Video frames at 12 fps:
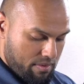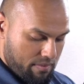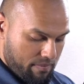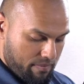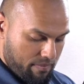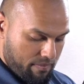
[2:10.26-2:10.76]

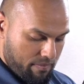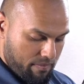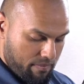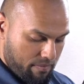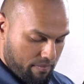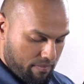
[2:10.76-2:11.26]

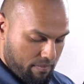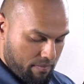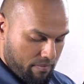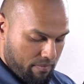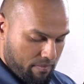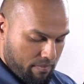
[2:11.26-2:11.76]

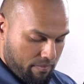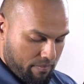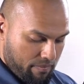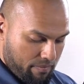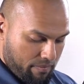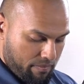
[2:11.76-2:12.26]

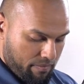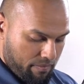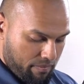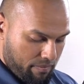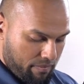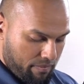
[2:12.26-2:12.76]

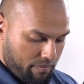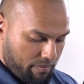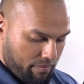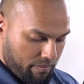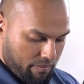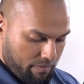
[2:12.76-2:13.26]

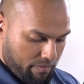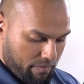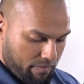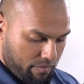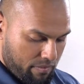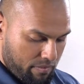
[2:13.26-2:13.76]

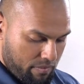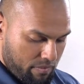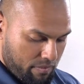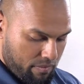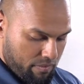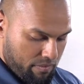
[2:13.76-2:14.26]

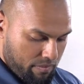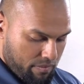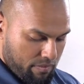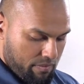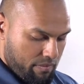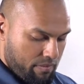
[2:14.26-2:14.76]

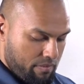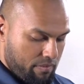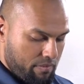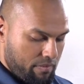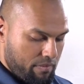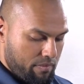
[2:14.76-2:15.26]

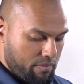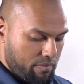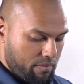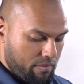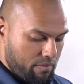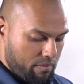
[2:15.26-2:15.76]
[no speech]